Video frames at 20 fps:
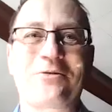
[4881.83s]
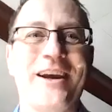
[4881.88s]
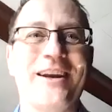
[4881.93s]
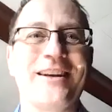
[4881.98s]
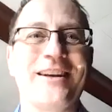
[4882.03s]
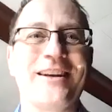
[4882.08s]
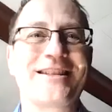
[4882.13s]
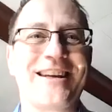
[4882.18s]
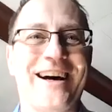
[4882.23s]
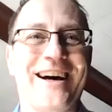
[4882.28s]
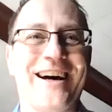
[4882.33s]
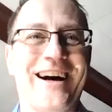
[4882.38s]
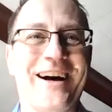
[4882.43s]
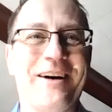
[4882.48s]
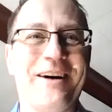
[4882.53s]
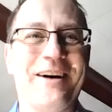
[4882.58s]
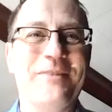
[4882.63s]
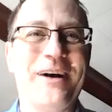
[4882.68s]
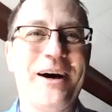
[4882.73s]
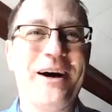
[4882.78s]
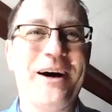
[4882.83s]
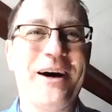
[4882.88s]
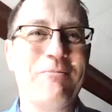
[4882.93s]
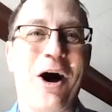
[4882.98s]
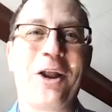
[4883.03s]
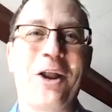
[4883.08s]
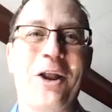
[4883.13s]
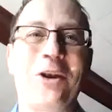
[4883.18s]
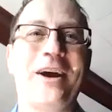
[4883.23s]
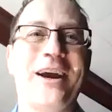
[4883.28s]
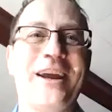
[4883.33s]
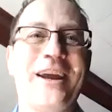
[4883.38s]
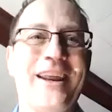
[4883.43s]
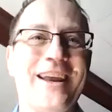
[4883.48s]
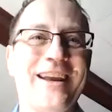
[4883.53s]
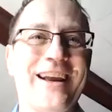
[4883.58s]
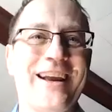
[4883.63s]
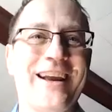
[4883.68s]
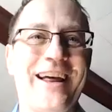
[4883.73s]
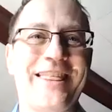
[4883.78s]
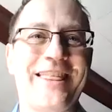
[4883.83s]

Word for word: great uh, uh, moderating.